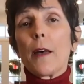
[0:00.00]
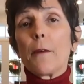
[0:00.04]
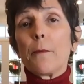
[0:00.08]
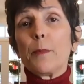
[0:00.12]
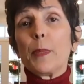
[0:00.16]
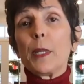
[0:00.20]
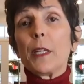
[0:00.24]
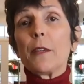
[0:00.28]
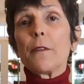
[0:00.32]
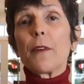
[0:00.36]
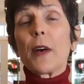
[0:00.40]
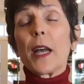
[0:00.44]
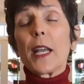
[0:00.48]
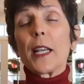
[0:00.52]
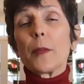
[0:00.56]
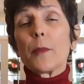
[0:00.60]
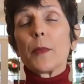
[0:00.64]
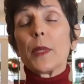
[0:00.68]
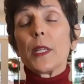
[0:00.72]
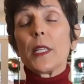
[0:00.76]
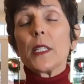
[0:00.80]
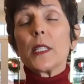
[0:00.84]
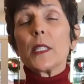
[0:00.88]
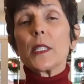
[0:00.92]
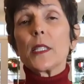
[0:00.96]
B
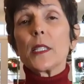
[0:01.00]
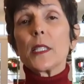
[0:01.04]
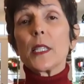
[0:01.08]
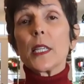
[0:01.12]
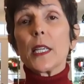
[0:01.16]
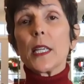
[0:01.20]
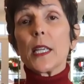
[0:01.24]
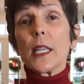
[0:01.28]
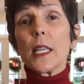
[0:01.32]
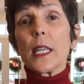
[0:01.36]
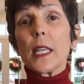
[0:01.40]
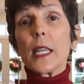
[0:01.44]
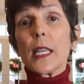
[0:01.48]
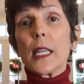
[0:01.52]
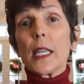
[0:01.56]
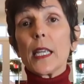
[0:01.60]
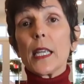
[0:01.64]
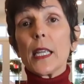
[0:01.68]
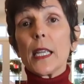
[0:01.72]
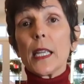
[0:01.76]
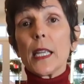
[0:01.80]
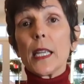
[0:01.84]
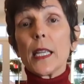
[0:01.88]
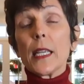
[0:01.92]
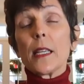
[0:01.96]
vitamins
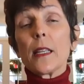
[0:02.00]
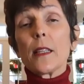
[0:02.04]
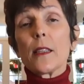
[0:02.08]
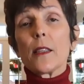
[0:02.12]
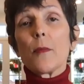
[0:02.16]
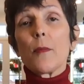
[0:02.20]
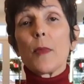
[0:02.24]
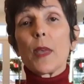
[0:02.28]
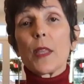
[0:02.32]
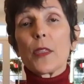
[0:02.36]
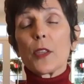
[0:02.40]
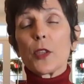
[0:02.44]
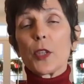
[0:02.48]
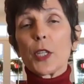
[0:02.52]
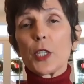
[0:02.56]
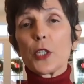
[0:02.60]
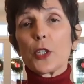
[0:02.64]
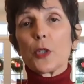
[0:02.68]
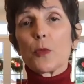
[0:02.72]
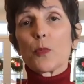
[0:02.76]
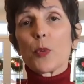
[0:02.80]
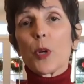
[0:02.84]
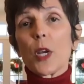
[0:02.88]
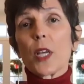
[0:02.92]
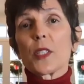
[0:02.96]
in the
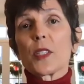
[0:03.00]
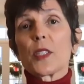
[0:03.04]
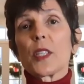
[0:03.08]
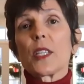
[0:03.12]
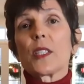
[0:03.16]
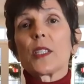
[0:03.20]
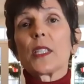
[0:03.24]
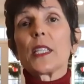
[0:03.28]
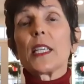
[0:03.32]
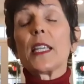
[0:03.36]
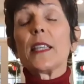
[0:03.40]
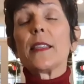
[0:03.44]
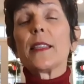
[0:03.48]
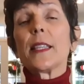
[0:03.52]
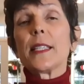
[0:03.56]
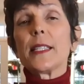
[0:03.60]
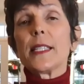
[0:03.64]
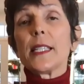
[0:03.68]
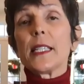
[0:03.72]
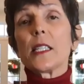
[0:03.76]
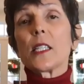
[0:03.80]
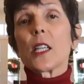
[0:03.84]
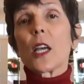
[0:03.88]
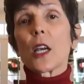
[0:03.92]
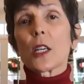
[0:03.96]
methylation process, in the
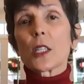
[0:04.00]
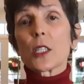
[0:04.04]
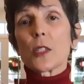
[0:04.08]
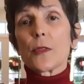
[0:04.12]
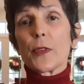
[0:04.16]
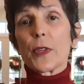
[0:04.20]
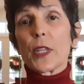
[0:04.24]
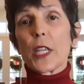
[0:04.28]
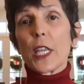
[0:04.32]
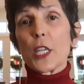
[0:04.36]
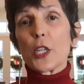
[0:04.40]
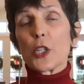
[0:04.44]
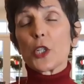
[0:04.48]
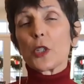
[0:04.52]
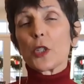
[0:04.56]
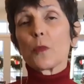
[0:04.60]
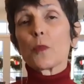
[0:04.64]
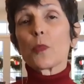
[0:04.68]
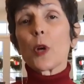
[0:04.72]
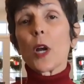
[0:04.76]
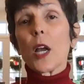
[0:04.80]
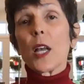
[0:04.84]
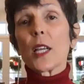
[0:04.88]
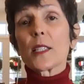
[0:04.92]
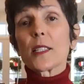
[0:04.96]
detoxification
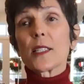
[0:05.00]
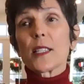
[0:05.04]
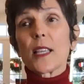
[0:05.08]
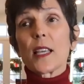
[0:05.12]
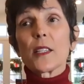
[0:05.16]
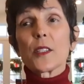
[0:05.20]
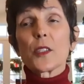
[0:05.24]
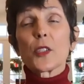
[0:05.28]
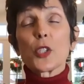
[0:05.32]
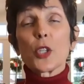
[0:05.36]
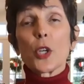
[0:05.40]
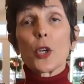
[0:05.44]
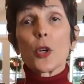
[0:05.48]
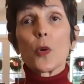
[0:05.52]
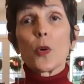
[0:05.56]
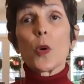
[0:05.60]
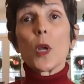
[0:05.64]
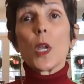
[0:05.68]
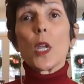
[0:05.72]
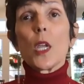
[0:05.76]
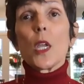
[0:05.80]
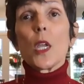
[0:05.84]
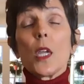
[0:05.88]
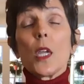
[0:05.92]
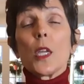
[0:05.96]
process. So
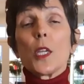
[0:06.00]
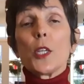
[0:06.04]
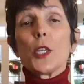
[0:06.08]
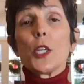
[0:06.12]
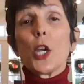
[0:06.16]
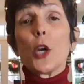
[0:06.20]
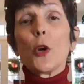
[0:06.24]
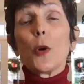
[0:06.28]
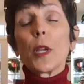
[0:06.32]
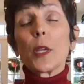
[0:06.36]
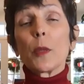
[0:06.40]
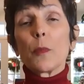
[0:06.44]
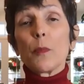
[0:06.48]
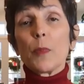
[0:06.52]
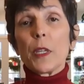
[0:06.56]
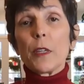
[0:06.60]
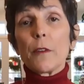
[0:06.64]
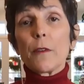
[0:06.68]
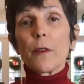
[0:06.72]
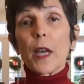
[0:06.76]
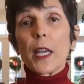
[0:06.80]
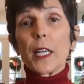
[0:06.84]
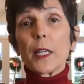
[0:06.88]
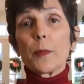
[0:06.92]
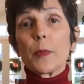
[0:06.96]
knowing B
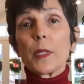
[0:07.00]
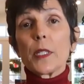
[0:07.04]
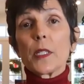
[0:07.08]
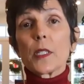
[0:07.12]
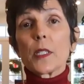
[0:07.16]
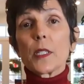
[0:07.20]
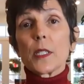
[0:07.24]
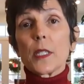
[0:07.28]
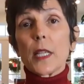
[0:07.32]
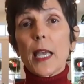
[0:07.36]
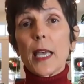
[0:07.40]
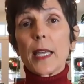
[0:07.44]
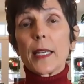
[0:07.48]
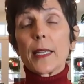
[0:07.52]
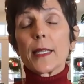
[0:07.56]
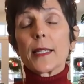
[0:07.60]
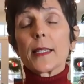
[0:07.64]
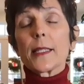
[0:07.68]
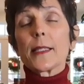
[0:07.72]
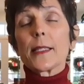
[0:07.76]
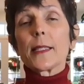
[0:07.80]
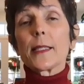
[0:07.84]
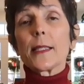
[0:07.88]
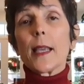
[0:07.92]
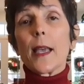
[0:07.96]
vitamin
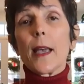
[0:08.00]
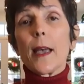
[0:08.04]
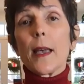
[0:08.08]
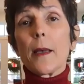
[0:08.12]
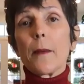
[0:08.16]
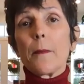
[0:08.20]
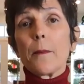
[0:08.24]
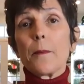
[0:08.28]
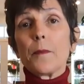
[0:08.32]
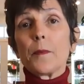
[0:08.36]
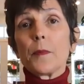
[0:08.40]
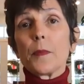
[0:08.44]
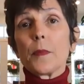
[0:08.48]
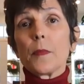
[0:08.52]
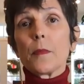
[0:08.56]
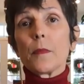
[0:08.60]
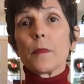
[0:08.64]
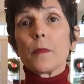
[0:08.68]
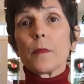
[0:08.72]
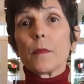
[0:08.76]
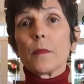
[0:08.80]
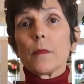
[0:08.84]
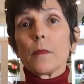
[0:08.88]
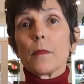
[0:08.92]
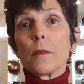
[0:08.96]
status,
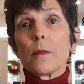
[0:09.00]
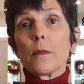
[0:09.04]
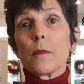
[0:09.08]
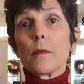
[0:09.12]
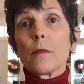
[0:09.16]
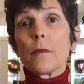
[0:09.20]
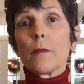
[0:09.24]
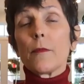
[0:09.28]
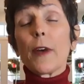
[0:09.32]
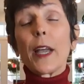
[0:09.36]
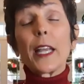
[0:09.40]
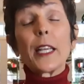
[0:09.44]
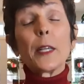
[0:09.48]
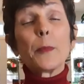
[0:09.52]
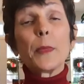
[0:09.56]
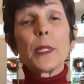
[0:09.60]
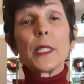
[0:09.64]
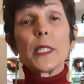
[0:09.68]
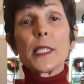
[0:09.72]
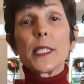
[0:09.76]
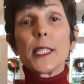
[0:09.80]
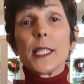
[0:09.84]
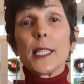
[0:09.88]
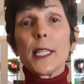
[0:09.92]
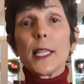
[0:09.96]

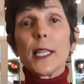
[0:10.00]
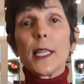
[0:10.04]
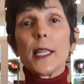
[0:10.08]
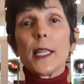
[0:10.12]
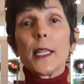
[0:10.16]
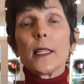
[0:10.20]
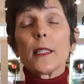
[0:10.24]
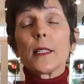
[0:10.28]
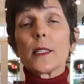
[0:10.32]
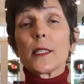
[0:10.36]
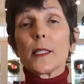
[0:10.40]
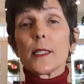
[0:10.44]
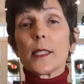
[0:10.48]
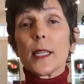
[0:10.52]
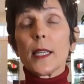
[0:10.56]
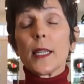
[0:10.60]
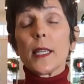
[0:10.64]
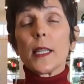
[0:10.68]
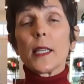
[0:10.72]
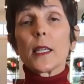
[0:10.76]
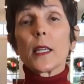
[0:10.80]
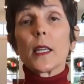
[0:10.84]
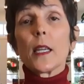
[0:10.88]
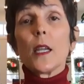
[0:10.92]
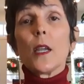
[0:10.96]
vitamin D,
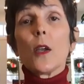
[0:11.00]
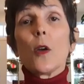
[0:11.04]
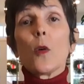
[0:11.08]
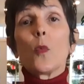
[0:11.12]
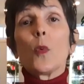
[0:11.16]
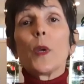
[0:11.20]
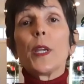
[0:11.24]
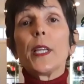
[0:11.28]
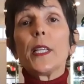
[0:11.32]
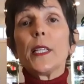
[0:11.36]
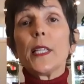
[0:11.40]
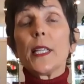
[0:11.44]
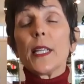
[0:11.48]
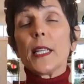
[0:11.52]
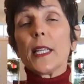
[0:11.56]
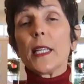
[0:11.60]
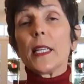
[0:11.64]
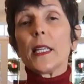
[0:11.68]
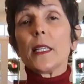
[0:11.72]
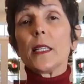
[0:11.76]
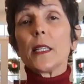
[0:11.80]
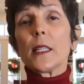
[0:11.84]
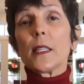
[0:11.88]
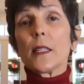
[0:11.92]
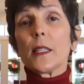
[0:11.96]
zinc, we
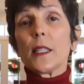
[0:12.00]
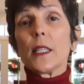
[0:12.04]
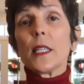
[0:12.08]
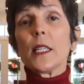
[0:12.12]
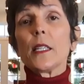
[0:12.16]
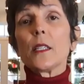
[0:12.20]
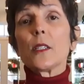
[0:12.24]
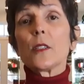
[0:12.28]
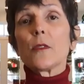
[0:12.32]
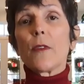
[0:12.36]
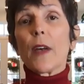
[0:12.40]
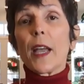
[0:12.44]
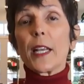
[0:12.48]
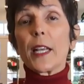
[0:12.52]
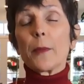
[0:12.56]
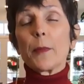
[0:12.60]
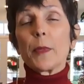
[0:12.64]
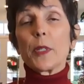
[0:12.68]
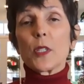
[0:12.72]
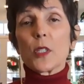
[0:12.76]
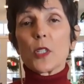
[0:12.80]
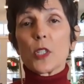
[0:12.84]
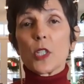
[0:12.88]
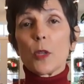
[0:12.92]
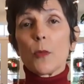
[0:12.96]
need these
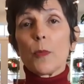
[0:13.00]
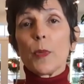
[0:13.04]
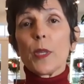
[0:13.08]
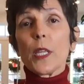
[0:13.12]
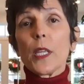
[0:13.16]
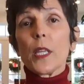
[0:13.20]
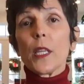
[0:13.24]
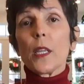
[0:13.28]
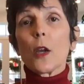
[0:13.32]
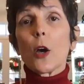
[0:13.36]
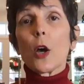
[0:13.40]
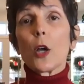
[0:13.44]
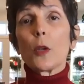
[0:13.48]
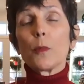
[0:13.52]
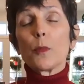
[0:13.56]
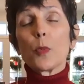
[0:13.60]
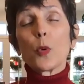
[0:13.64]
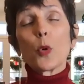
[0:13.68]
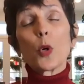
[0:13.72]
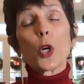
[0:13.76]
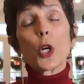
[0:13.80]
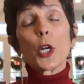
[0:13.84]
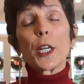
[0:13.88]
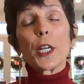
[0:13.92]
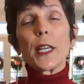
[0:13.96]
vitamins to be on
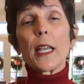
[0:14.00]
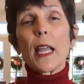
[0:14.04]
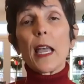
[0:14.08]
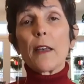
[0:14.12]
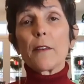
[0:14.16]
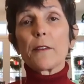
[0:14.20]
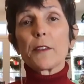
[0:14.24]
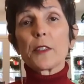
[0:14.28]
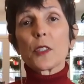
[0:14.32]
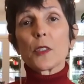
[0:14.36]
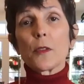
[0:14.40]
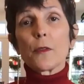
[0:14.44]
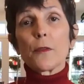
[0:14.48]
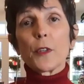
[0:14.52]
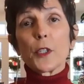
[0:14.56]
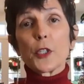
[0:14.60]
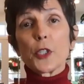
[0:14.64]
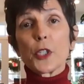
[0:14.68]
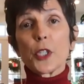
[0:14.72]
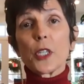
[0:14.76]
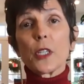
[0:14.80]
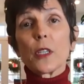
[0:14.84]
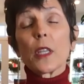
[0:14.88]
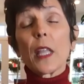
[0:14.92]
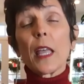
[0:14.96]
board and have
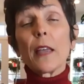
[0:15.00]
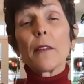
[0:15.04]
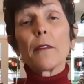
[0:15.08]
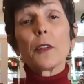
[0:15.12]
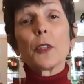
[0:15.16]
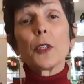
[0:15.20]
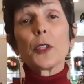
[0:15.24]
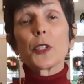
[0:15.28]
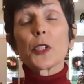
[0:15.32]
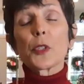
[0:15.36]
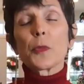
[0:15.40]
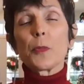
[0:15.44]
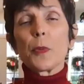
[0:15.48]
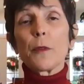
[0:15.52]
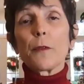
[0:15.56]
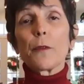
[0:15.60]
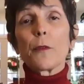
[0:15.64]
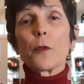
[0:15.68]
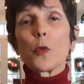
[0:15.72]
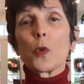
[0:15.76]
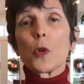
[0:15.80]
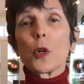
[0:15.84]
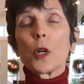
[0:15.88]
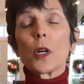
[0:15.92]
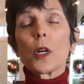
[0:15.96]
sufficient levels
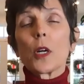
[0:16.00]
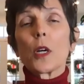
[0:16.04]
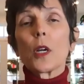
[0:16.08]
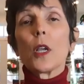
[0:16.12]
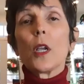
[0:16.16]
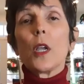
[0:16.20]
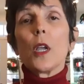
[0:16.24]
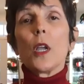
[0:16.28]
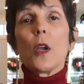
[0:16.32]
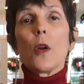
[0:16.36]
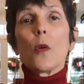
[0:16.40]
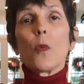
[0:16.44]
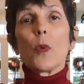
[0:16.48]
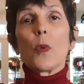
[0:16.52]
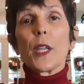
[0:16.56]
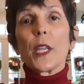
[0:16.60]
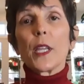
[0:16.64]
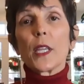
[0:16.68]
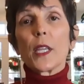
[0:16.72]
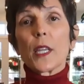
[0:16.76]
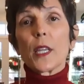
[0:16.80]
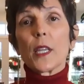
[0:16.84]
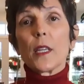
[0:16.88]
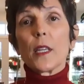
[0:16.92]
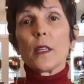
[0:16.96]
before we
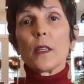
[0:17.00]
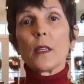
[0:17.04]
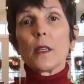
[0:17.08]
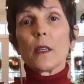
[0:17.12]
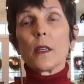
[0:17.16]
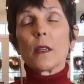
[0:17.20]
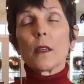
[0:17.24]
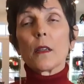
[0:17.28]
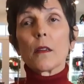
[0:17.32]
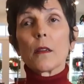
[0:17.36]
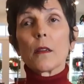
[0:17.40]
can